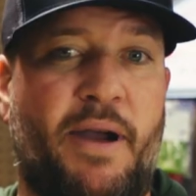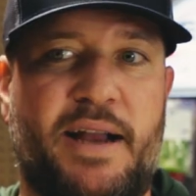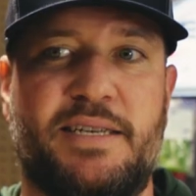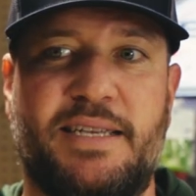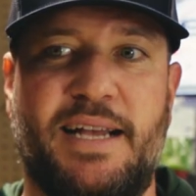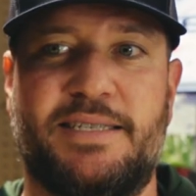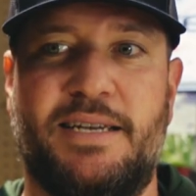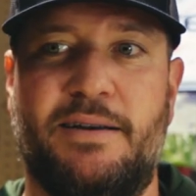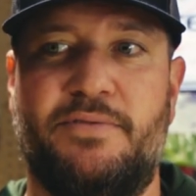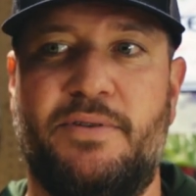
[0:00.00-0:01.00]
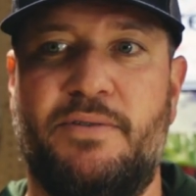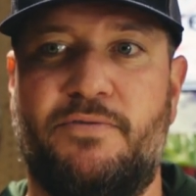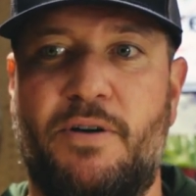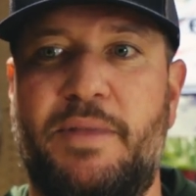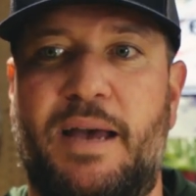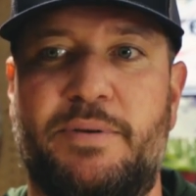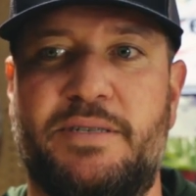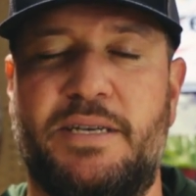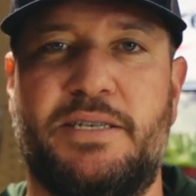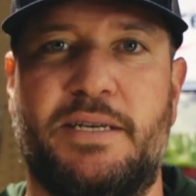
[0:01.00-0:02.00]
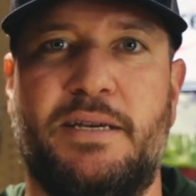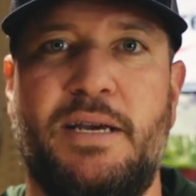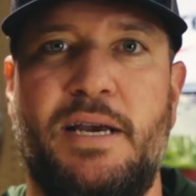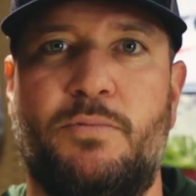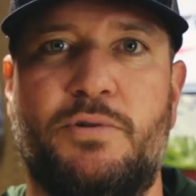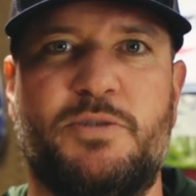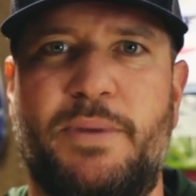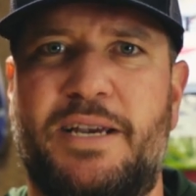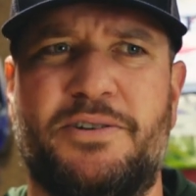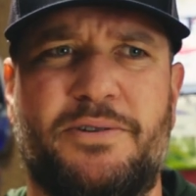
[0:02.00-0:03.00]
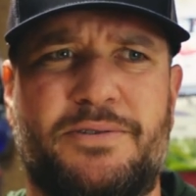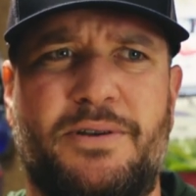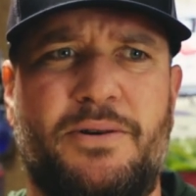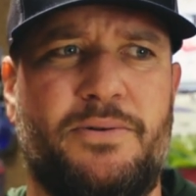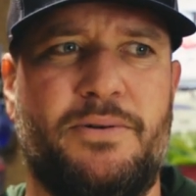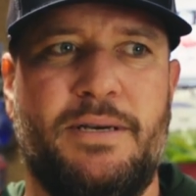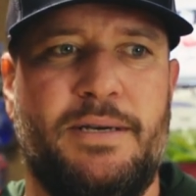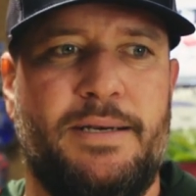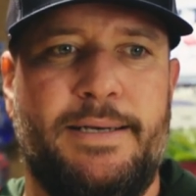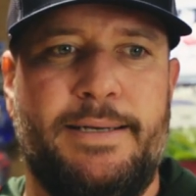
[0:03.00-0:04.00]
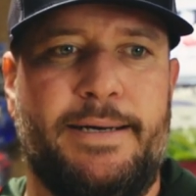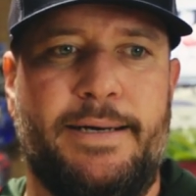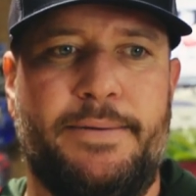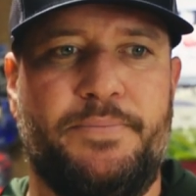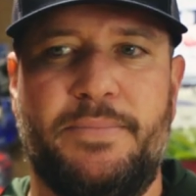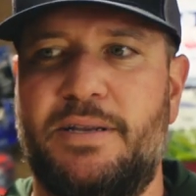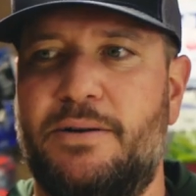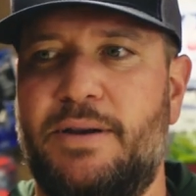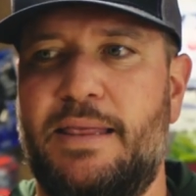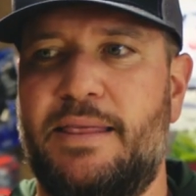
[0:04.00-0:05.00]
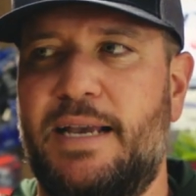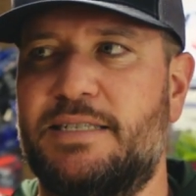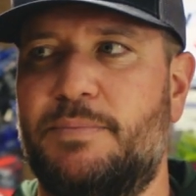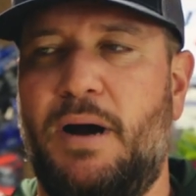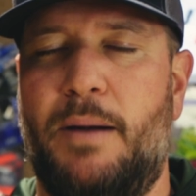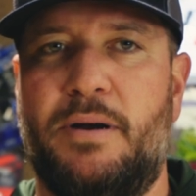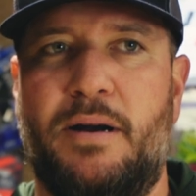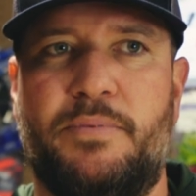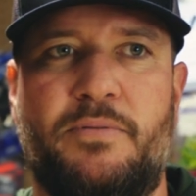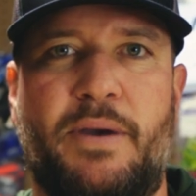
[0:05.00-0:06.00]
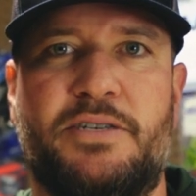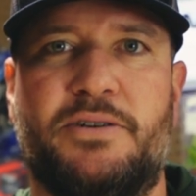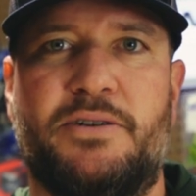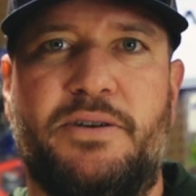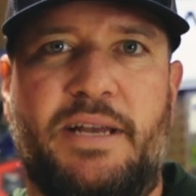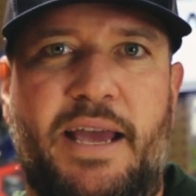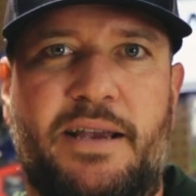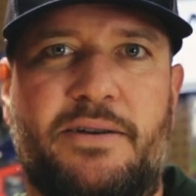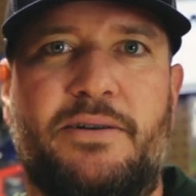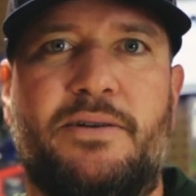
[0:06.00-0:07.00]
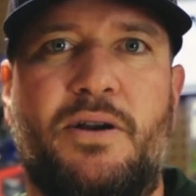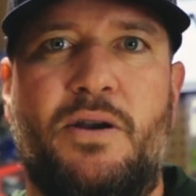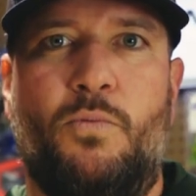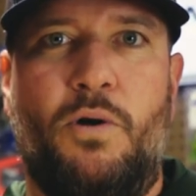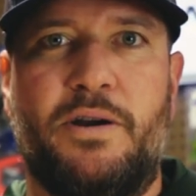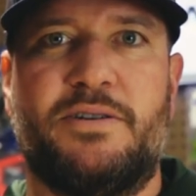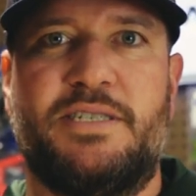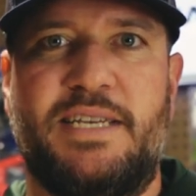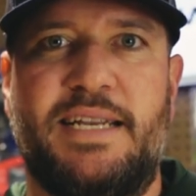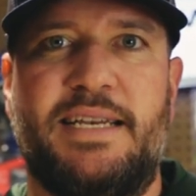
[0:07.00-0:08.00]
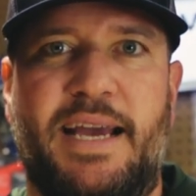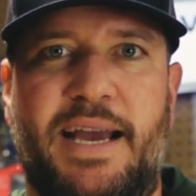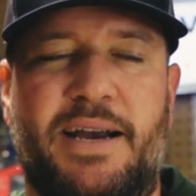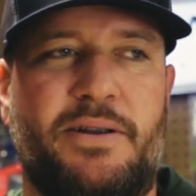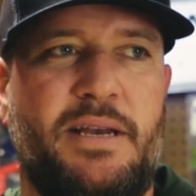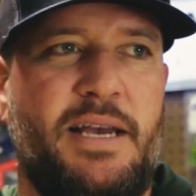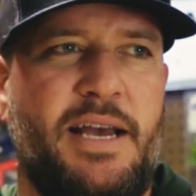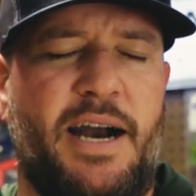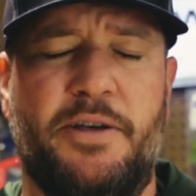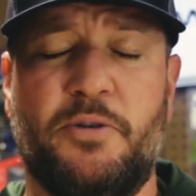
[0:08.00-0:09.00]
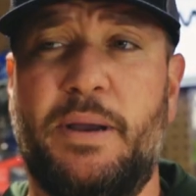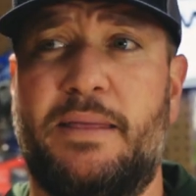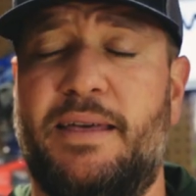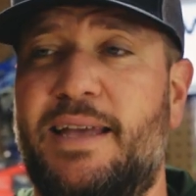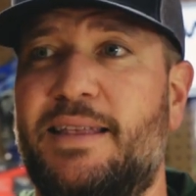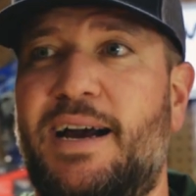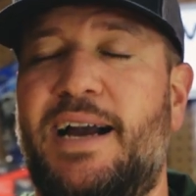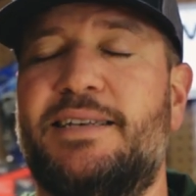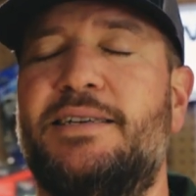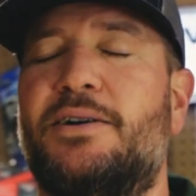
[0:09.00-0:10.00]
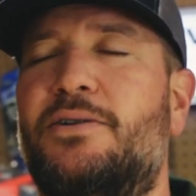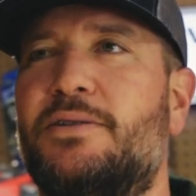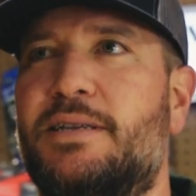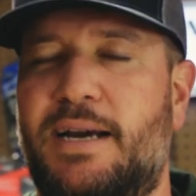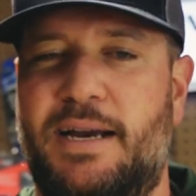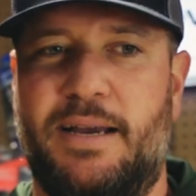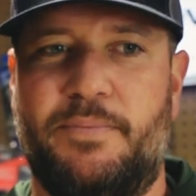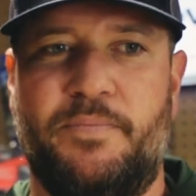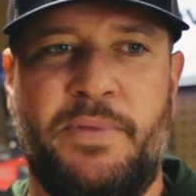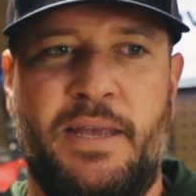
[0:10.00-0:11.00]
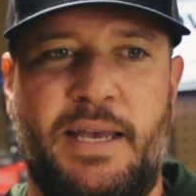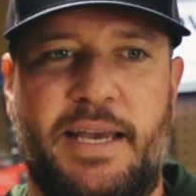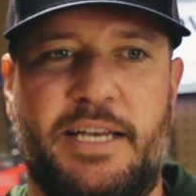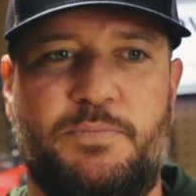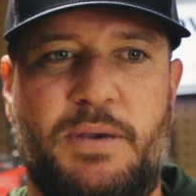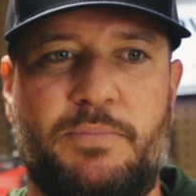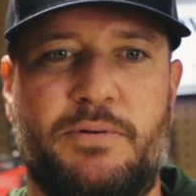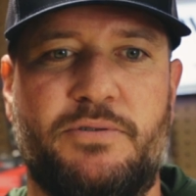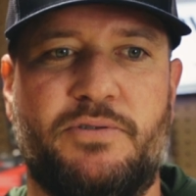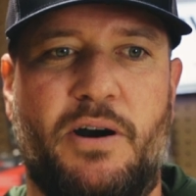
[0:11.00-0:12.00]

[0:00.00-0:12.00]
practicing that stuff from that position will just make sure there's no hidden things that pop up. You make sure you can anchor while you're seated down. Another big thing that I see all the time is people